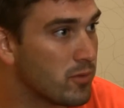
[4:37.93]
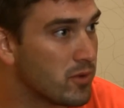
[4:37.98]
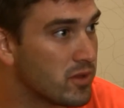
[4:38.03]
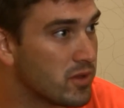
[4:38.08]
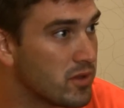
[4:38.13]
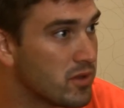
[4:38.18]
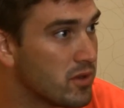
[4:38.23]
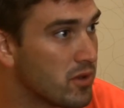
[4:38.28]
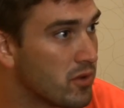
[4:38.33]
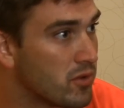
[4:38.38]
But
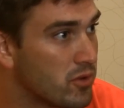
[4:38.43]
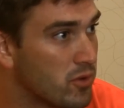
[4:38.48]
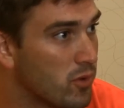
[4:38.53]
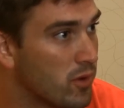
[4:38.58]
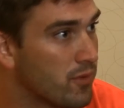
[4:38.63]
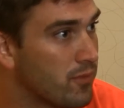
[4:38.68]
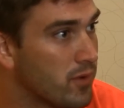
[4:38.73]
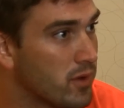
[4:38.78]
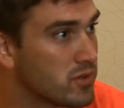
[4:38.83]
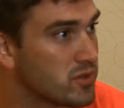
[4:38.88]

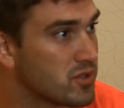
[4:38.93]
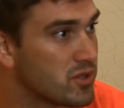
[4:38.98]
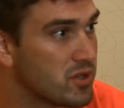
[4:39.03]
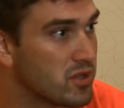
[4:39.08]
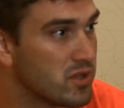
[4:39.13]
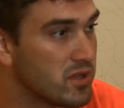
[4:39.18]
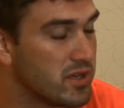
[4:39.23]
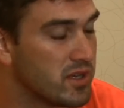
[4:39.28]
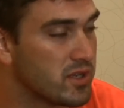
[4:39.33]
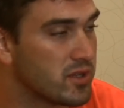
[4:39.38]
UFL is a
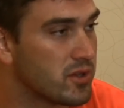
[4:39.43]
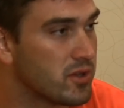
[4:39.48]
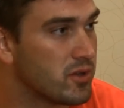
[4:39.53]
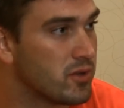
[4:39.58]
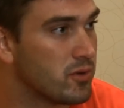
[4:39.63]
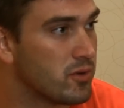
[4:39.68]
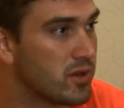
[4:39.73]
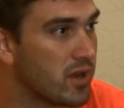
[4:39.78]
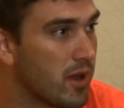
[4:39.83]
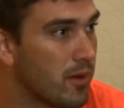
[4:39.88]
good league
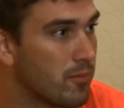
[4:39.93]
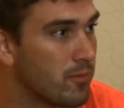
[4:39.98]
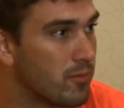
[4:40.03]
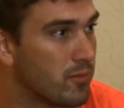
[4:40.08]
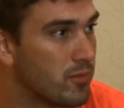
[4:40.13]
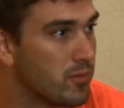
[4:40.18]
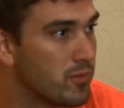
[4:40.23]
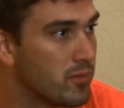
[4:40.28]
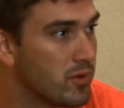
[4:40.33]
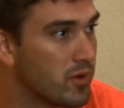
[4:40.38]
too, and
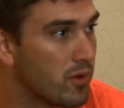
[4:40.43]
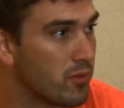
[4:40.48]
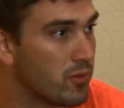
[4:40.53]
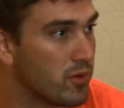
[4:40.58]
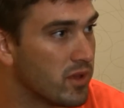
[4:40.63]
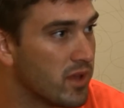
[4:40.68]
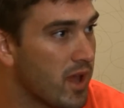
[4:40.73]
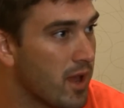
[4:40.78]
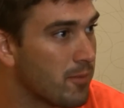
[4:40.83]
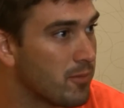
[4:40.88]
I'm
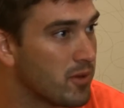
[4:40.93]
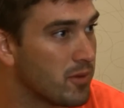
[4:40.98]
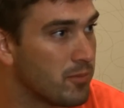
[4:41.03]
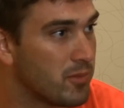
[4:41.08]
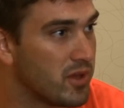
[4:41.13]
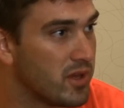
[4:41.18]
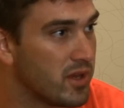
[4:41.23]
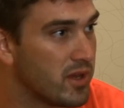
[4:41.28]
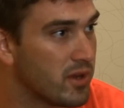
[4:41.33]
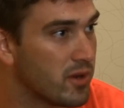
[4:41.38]
really happy to
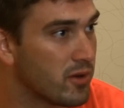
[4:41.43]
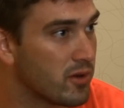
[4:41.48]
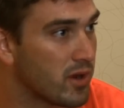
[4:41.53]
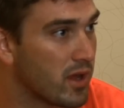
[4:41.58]
be here.